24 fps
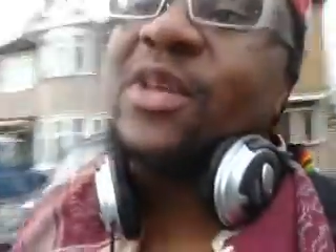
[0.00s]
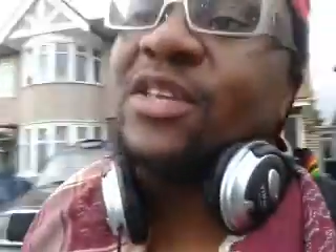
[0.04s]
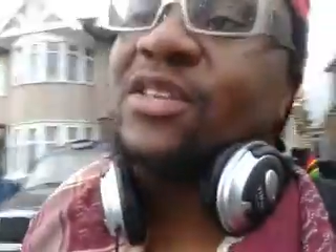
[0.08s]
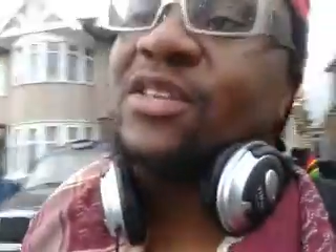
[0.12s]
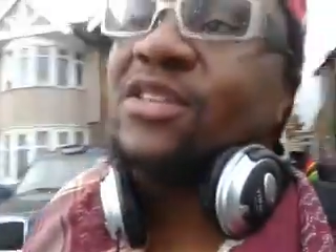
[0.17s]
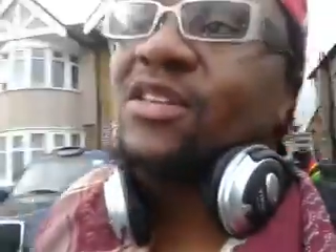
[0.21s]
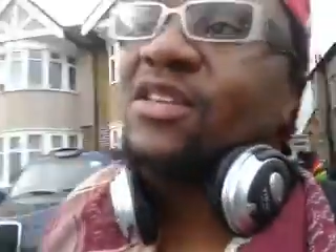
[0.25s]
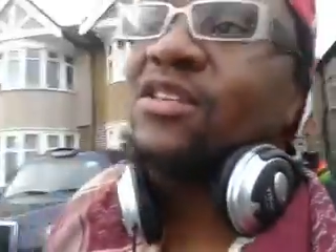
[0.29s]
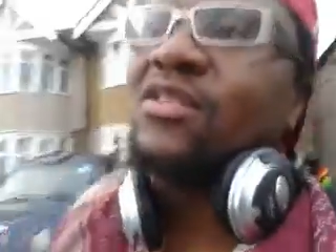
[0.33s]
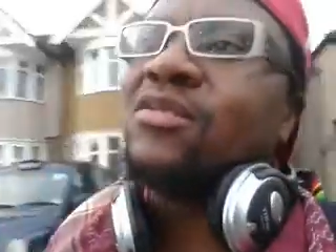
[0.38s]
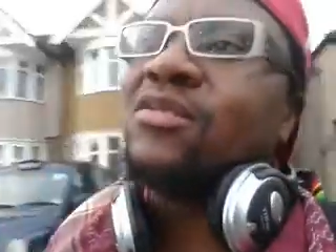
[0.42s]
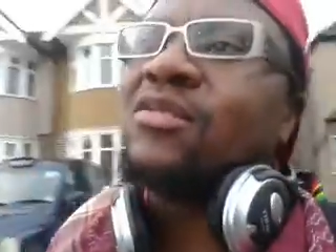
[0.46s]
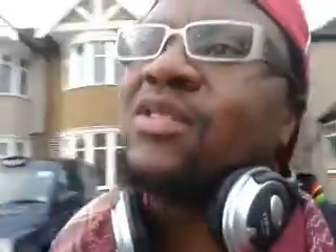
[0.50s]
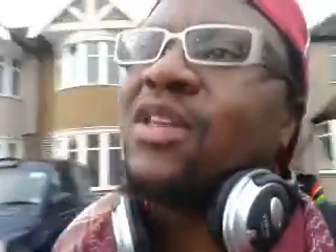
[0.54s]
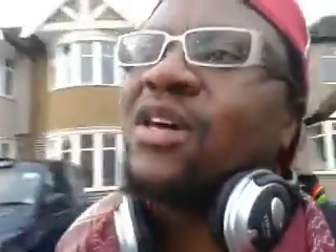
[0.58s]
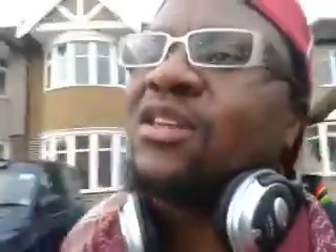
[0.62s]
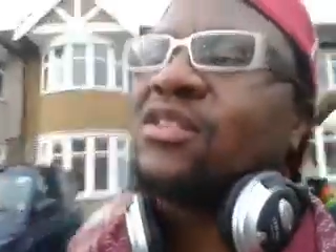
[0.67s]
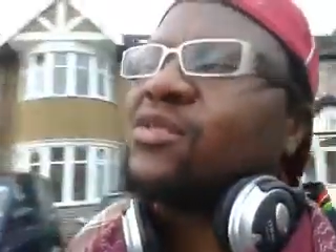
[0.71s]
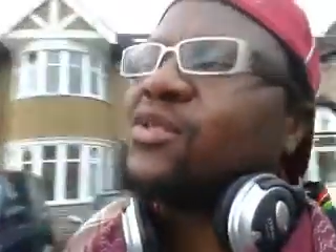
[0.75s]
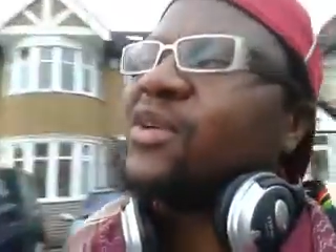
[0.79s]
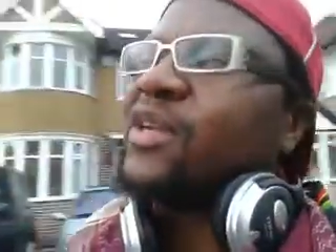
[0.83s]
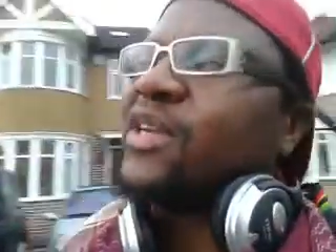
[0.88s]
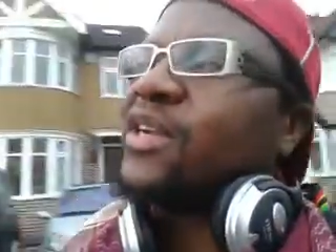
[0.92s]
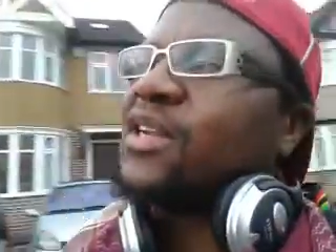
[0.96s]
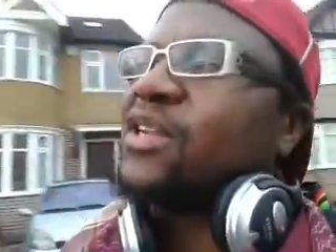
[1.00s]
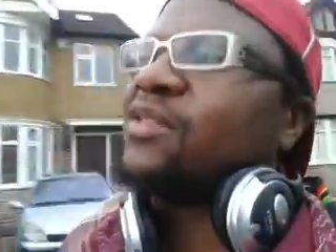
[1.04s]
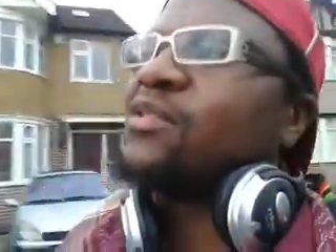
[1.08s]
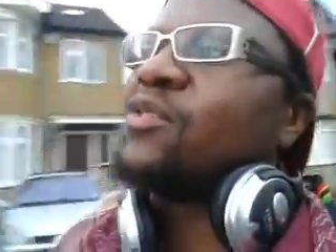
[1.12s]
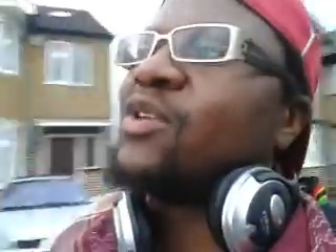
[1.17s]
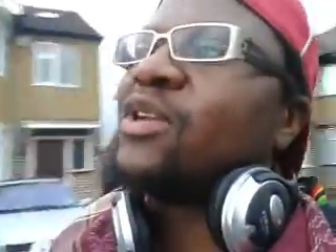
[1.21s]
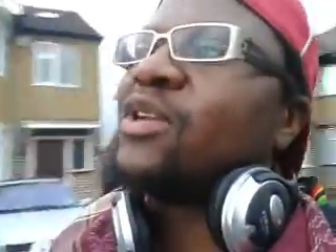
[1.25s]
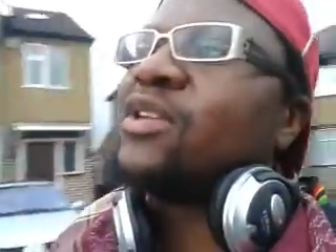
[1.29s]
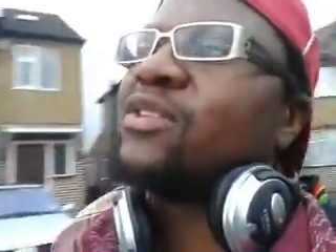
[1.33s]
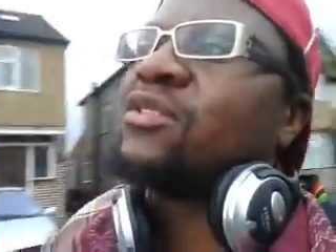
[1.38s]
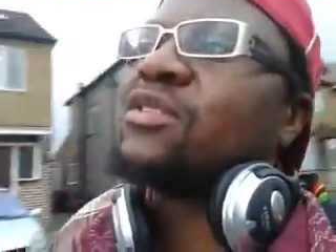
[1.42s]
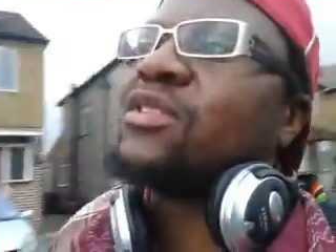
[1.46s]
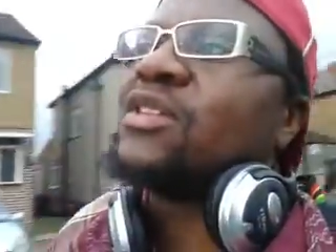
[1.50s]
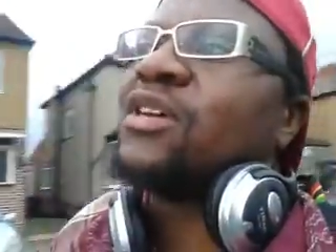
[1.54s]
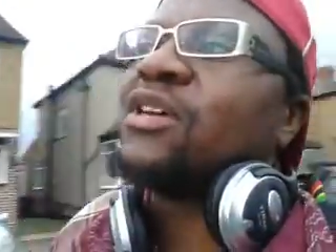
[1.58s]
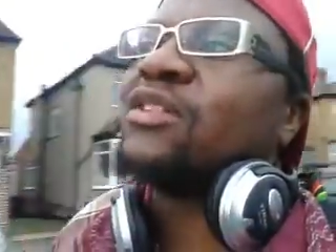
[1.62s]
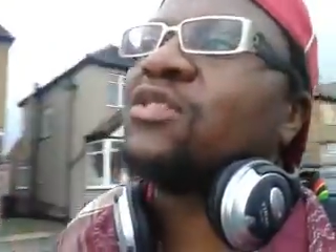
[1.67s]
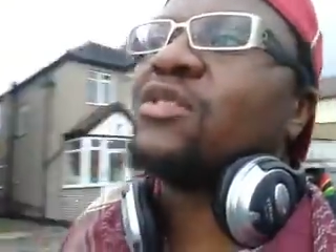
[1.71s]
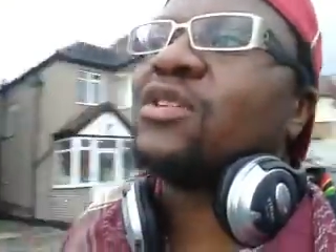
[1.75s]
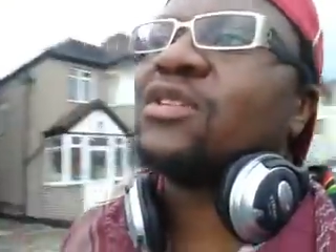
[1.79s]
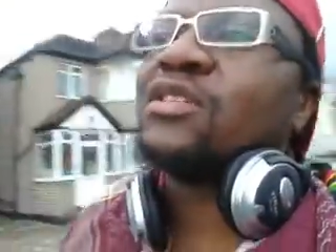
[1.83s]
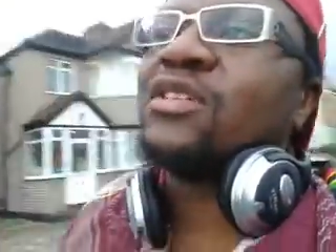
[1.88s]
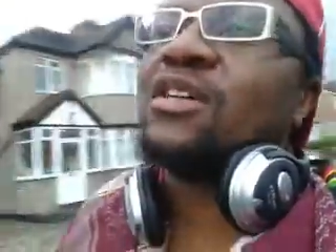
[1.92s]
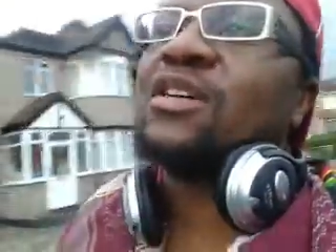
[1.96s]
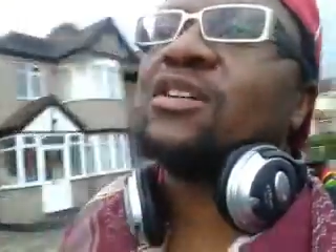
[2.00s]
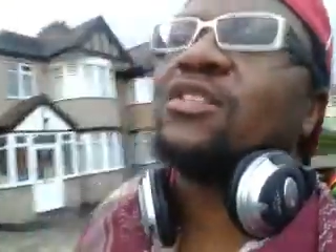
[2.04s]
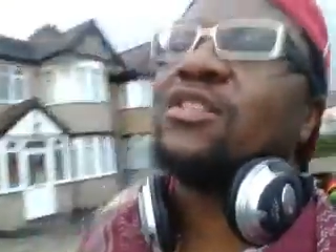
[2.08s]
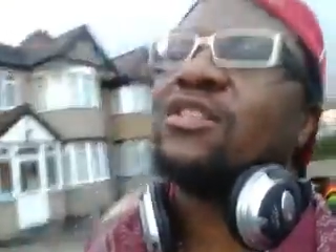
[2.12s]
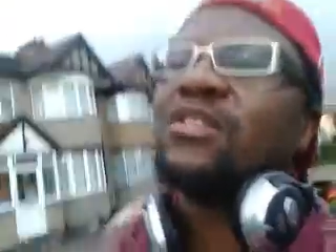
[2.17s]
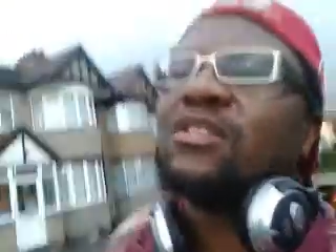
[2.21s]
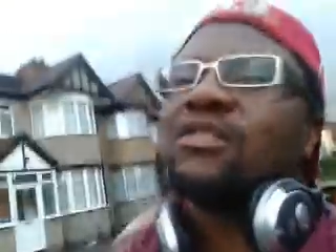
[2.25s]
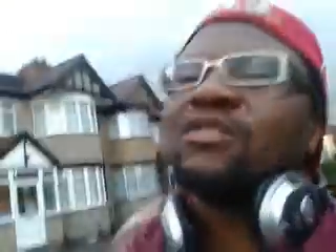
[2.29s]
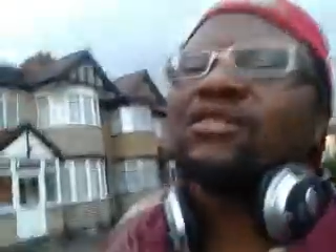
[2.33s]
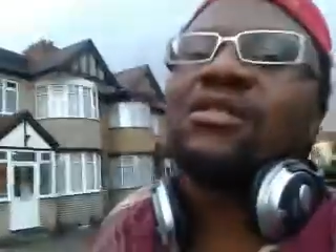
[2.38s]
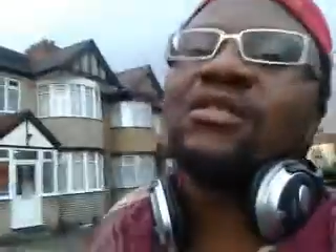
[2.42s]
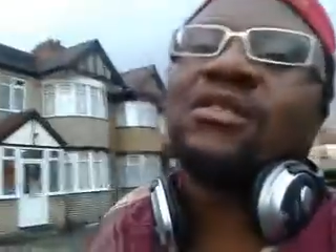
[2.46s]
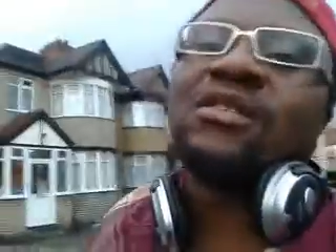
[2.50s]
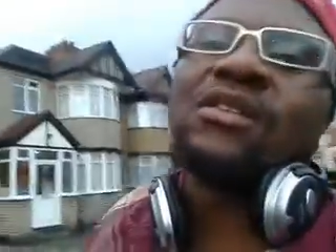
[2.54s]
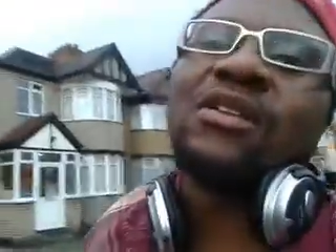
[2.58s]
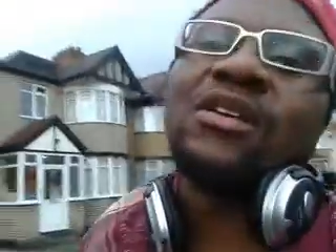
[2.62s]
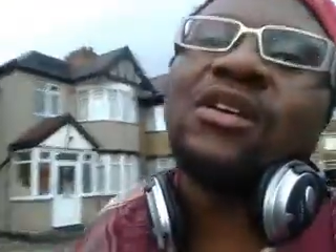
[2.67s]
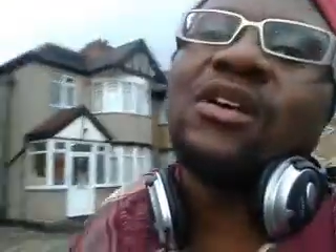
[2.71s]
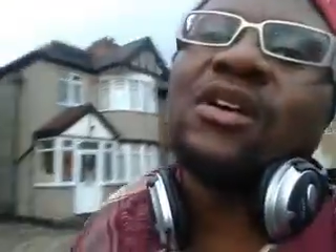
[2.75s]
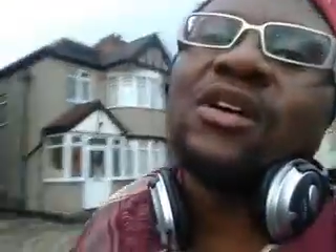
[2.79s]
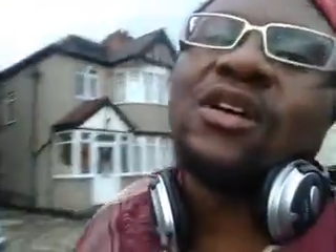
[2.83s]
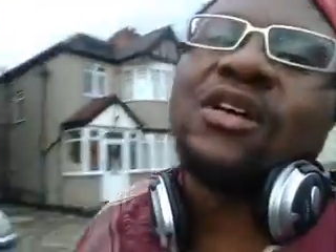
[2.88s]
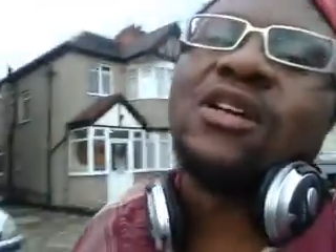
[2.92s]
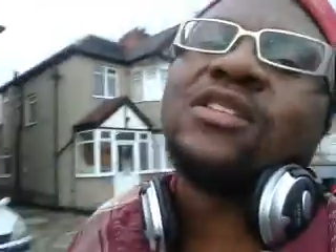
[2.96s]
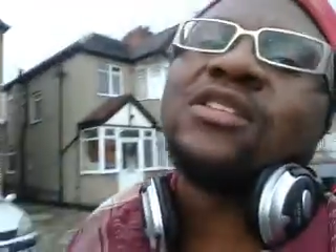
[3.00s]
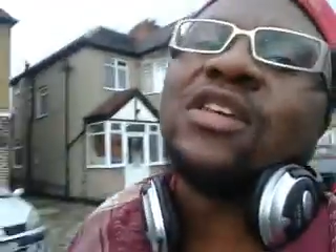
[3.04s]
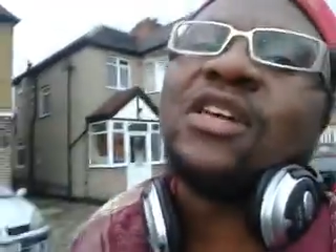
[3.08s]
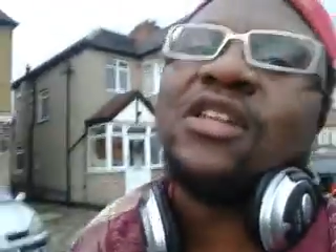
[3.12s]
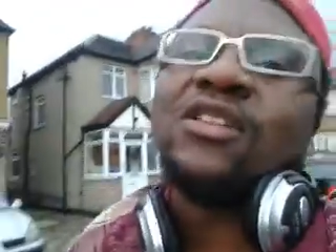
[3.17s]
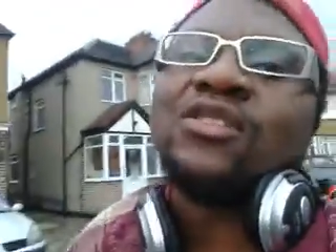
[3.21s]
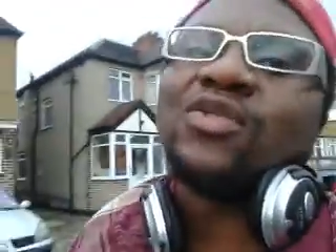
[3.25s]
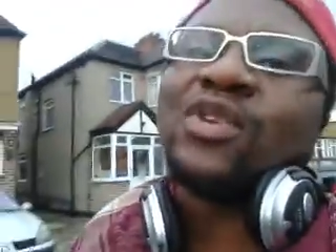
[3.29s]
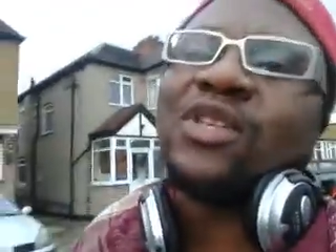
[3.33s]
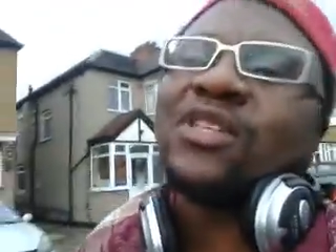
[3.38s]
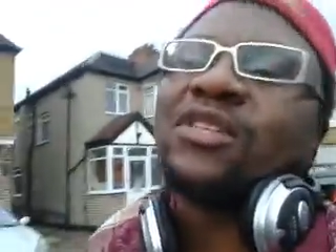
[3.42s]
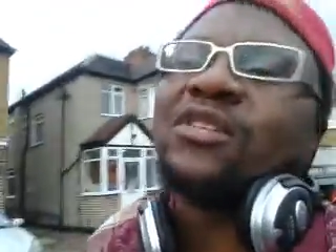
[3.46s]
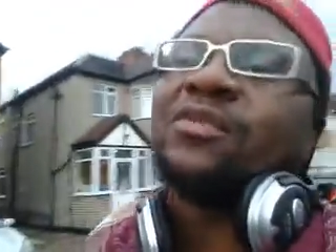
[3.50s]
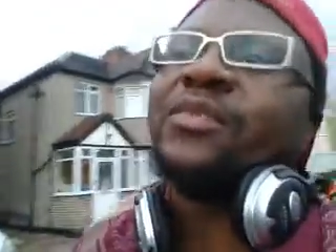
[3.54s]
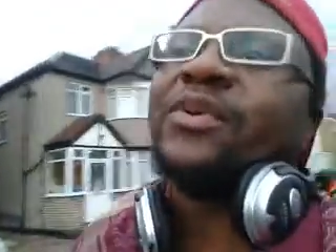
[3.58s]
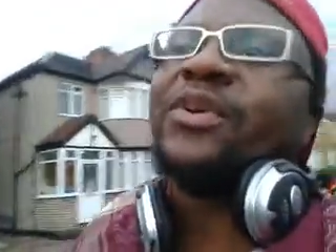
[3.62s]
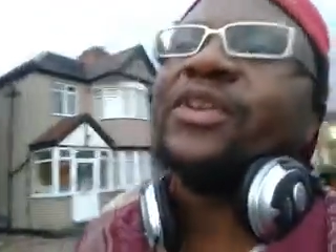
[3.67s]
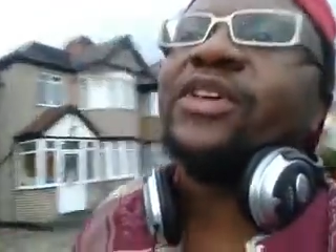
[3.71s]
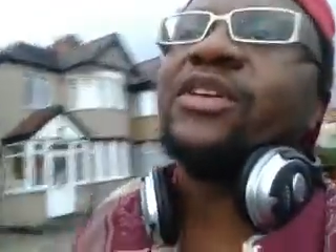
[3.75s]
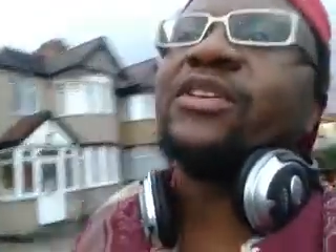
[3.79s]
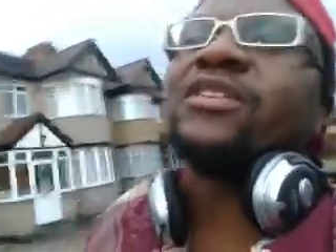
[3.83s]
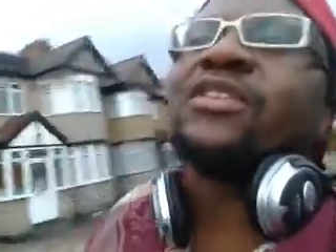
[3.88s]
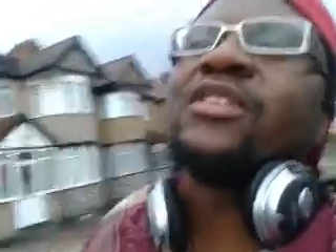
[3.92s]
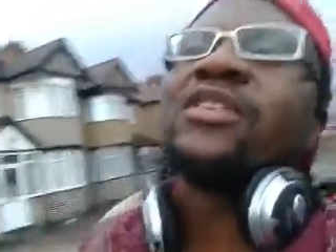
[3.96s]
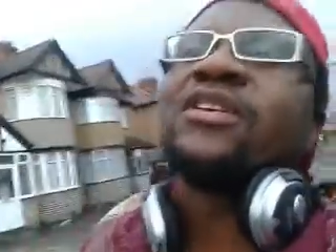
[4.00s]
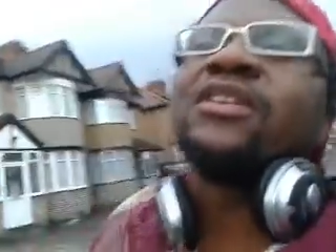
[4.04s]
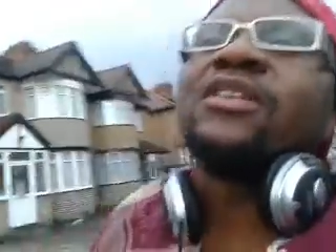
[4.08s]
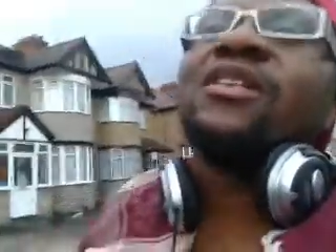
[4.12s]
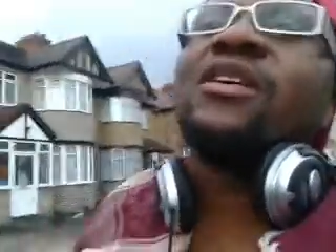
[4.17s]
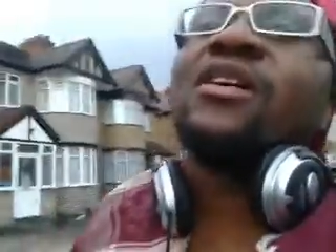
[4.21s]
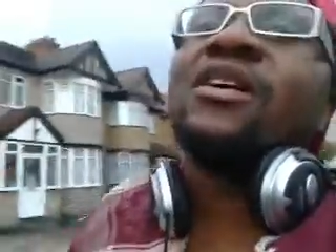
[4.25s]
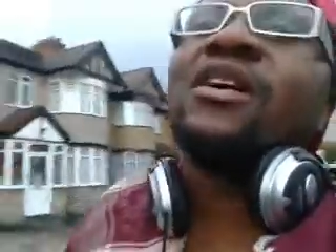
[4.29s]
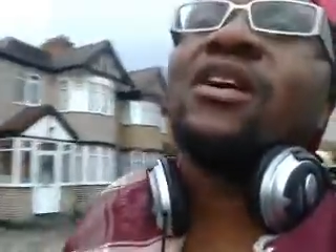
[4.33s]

minutes and do that quickly when you start your session. 10-20 minutes,